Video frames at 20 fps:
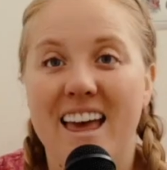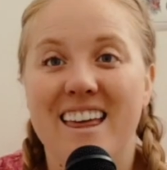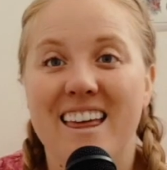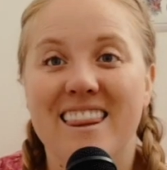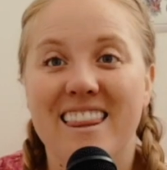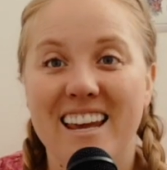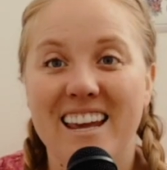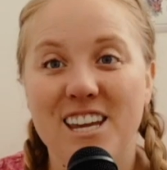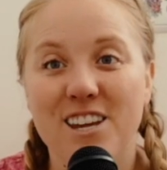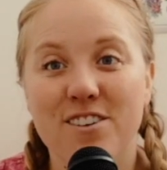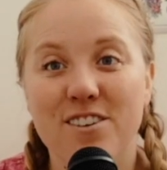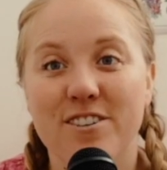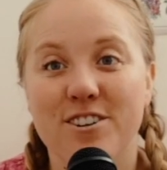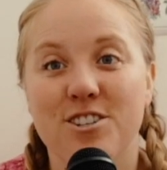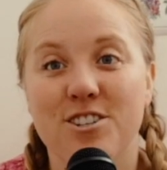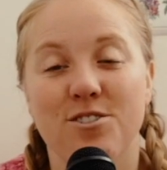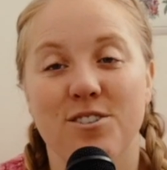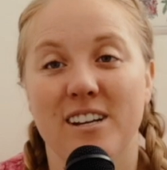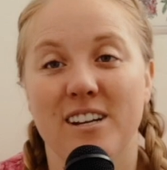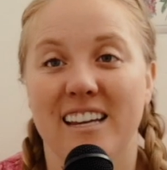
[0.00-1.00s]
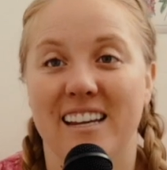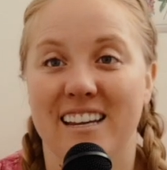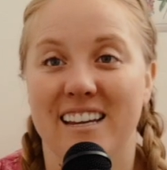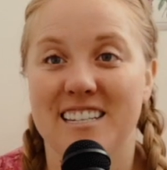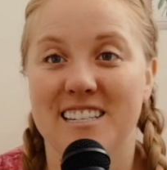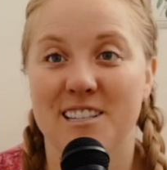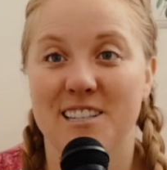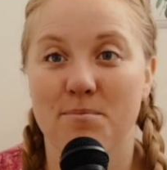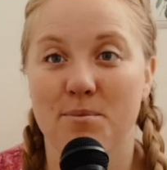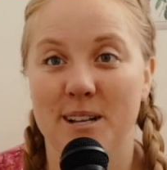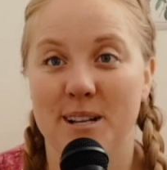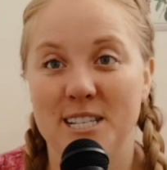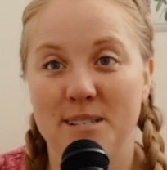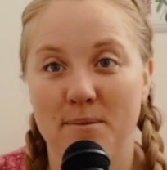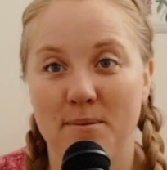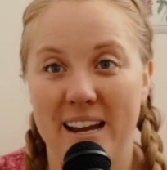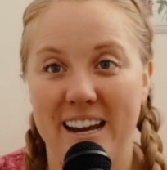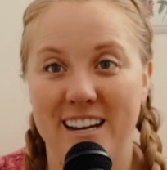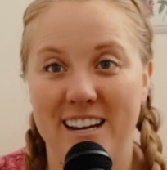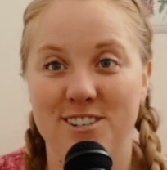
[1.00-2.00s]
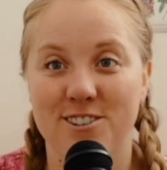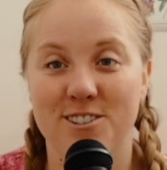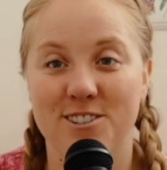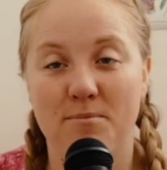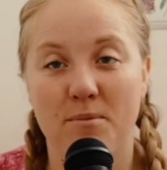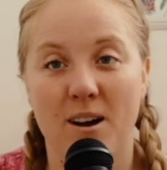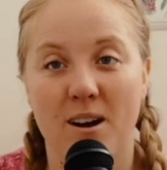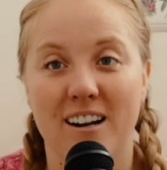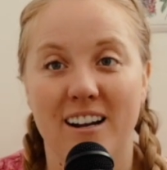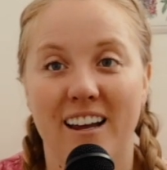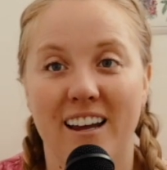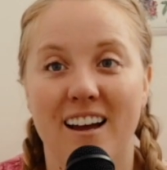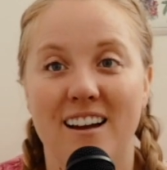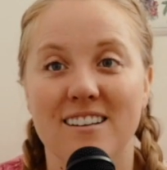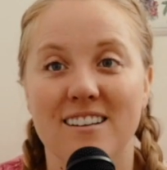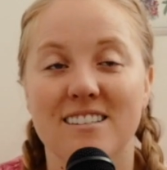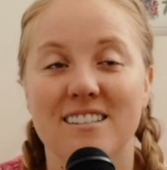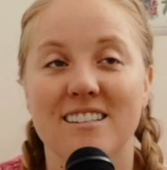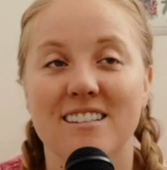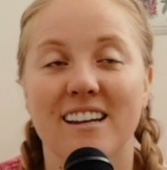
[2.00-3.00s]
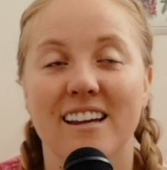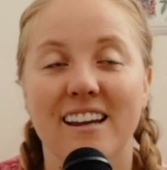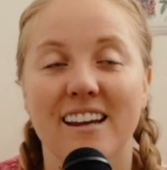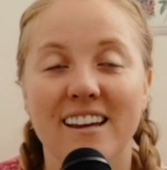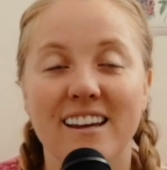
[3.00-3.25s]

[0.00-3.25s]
Thank you for tuning in to the Blessed by Angels podcast.